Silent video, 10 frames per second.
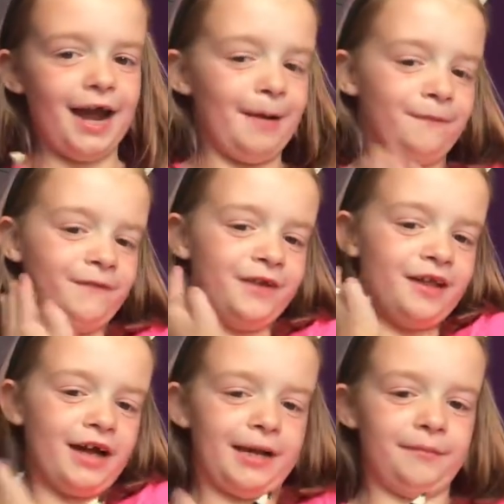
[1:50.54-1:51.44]
I feel
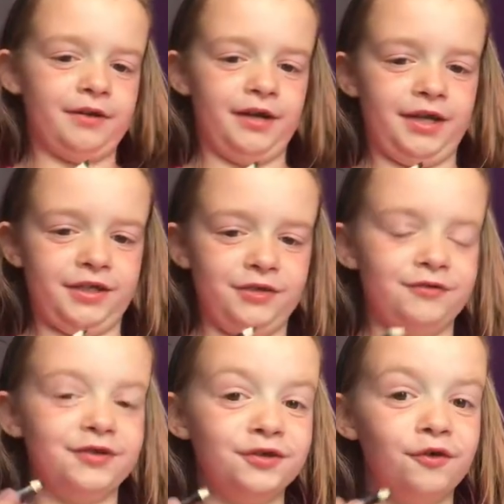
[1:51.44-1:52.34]
like I'm going to,
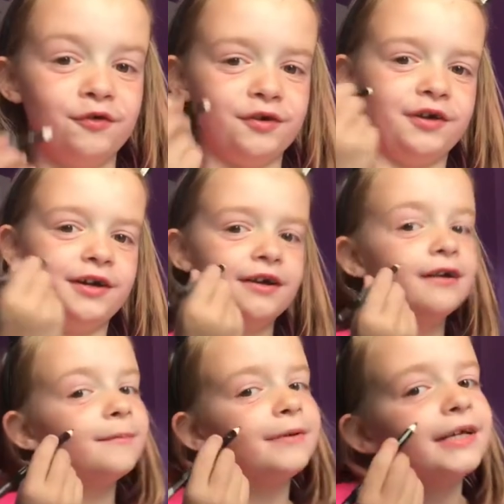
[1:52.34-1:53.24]
do so good,
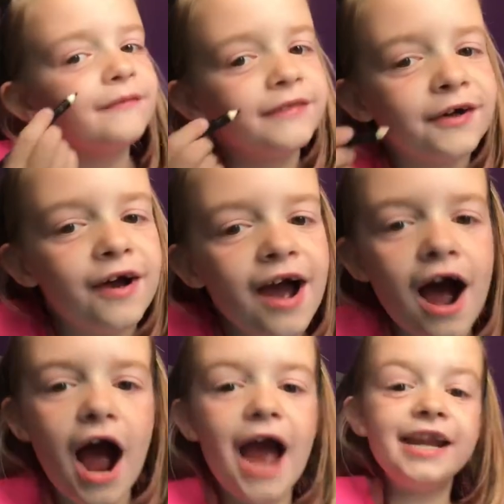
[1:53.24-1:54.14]
even though
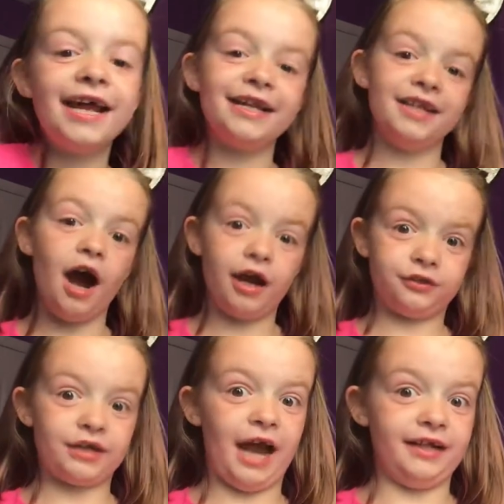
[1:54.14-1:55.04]
I did not
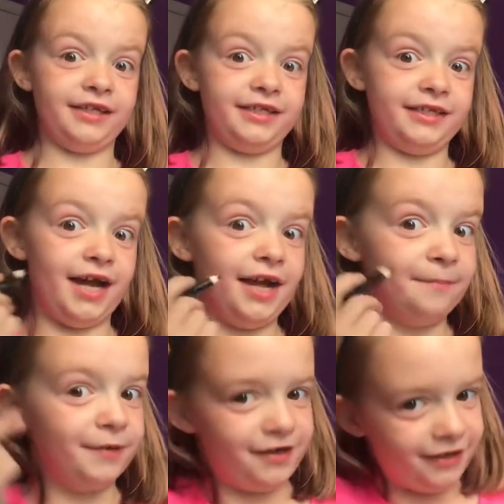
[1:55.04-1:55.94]
try this yet,
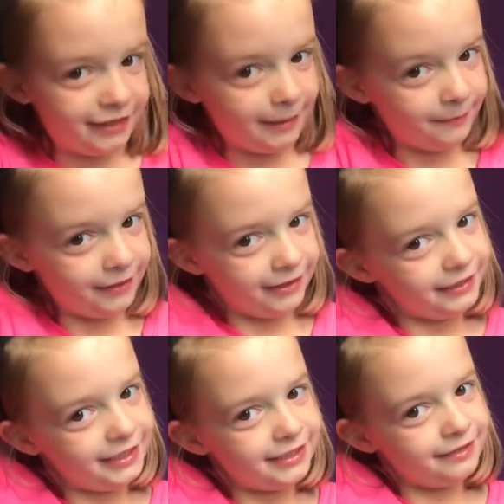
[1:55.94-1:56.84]
but good thing I'm wearing
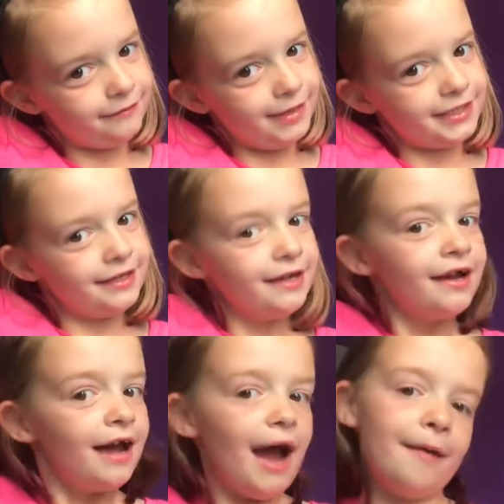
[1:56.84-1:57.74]
these little ones.
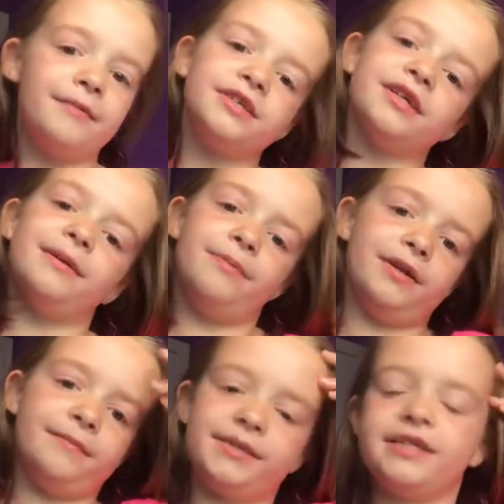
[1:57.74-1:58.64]
I'm just going to put
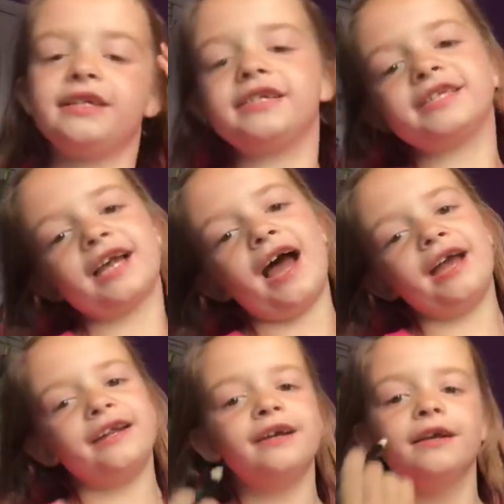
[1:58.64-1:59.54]
it to the
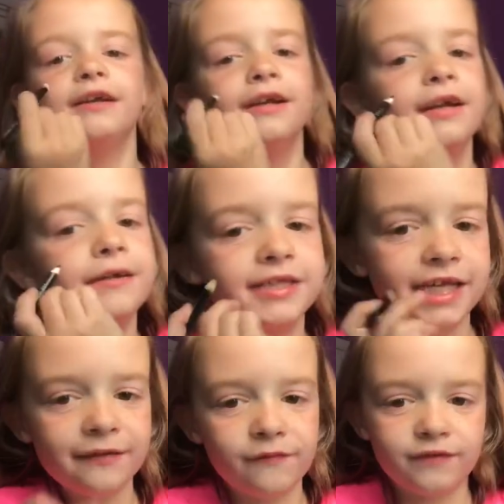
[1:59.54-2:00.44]
side and
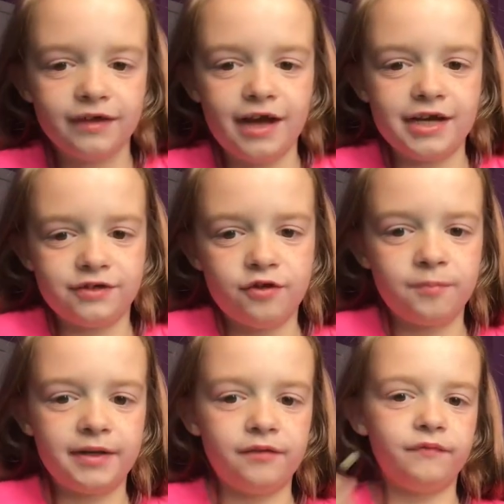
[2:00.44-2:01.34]
save it for last. Oh,
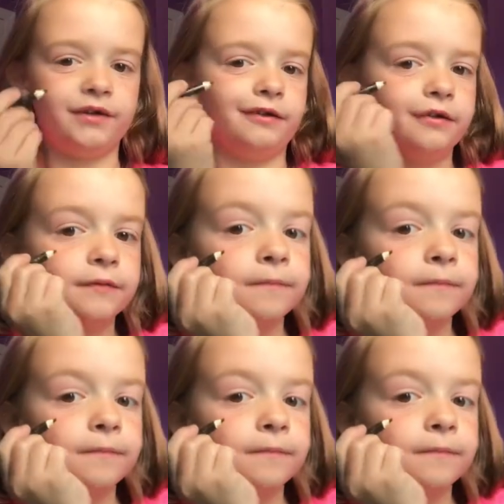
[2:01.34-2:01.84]
get over there.